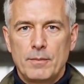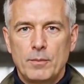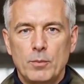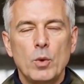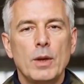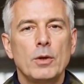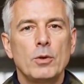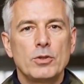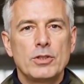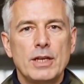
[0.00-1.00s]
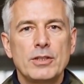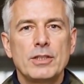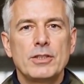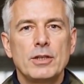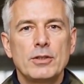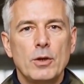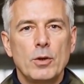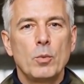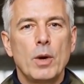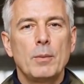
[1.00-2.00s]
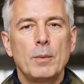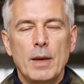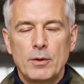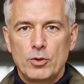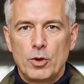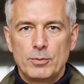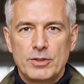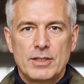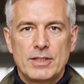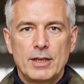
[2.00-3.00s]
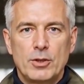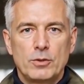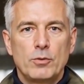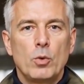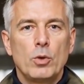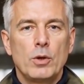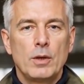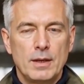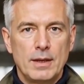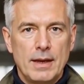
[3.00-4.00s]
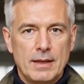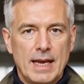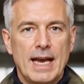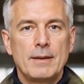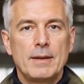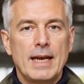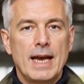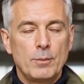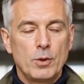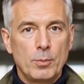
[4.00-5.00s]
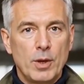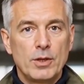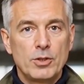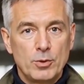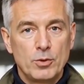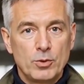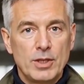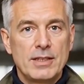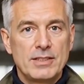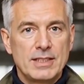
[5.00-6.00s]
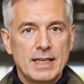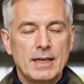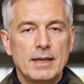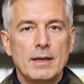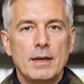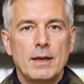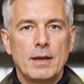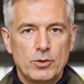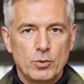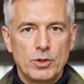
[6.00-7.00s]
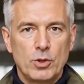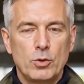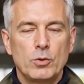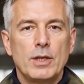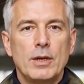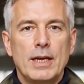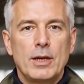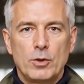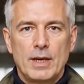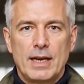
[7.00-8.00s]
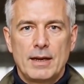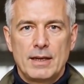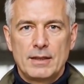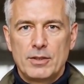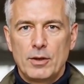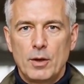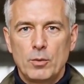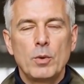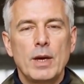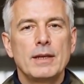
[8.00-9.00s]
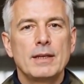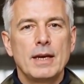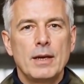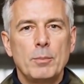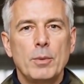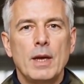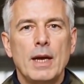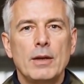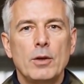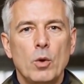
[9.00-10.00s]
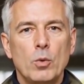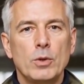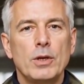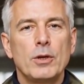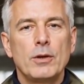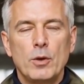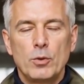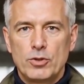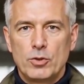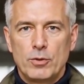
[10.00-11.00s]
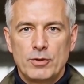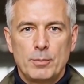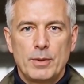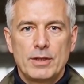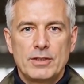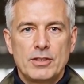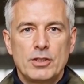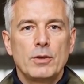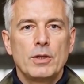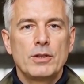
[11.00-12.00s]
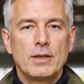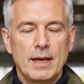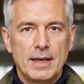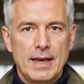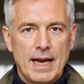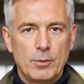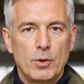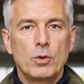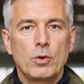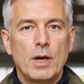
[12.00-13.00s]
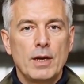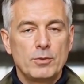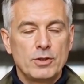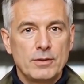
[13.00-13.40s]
What news does exist on the web about Trump's executive order to have the capital punishment reinstated to include illegal aliens writes that it applies only to those who have committed serious capital crimes.